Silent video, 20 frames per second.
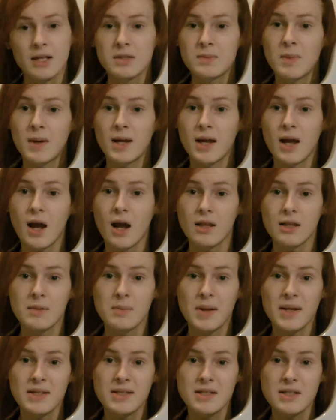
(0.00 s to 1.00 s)
It's my
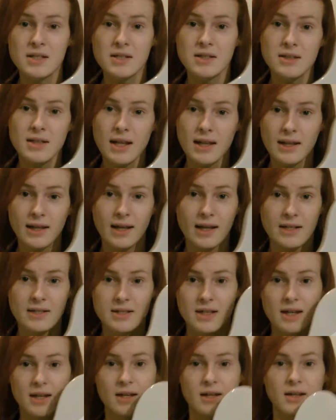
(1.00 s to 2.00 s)
Harley Benton
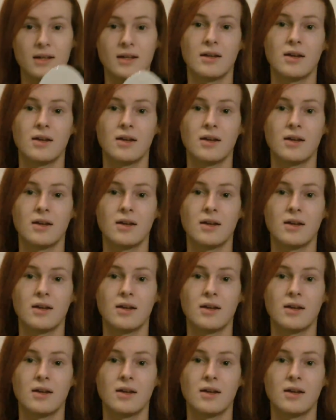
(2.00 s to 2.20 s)
Telecaster.